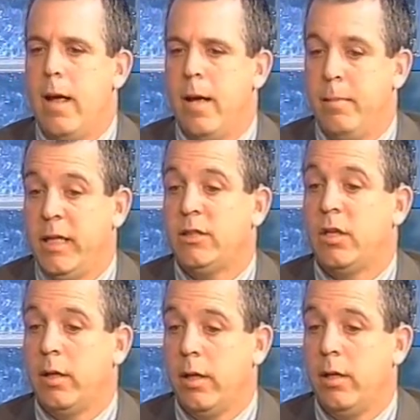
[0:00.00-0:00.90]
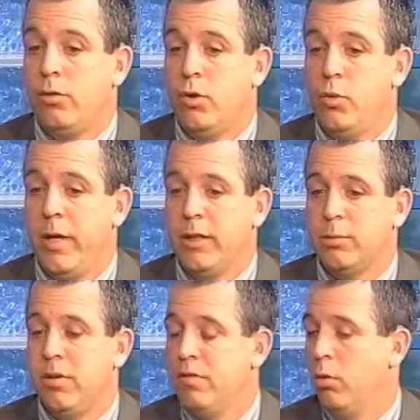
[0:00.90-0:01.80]
And basically, two
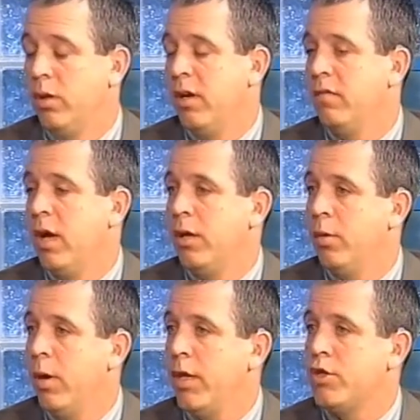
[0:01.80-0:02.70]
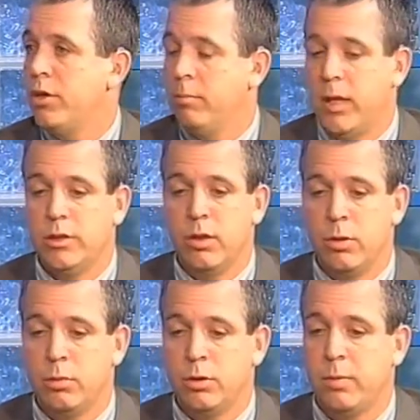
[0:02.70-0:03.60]
weeks before the evaluation, my
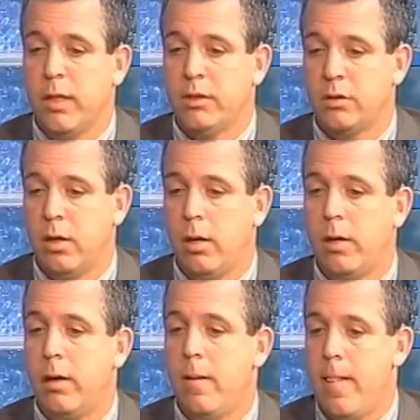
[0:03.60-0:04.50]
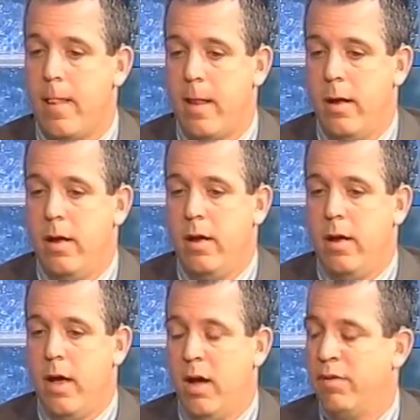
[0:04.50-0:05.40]
son was placed on
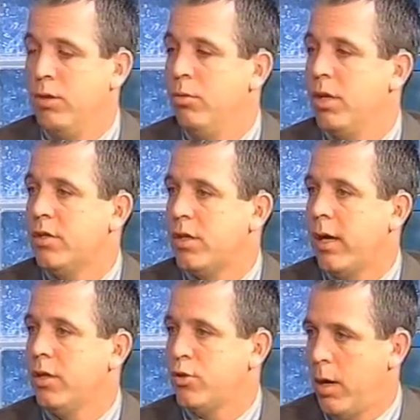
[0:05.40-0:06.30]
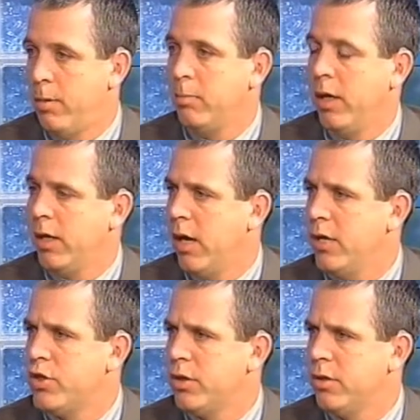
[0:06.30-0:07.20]
heavy duty psychotropic
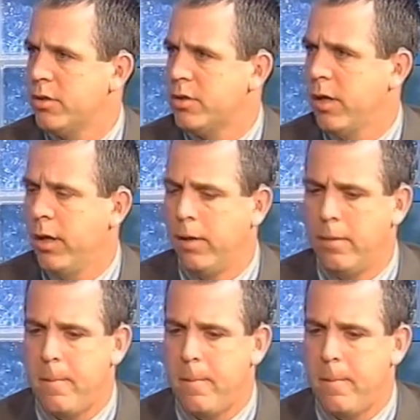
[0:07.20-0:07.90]
medications. Mm And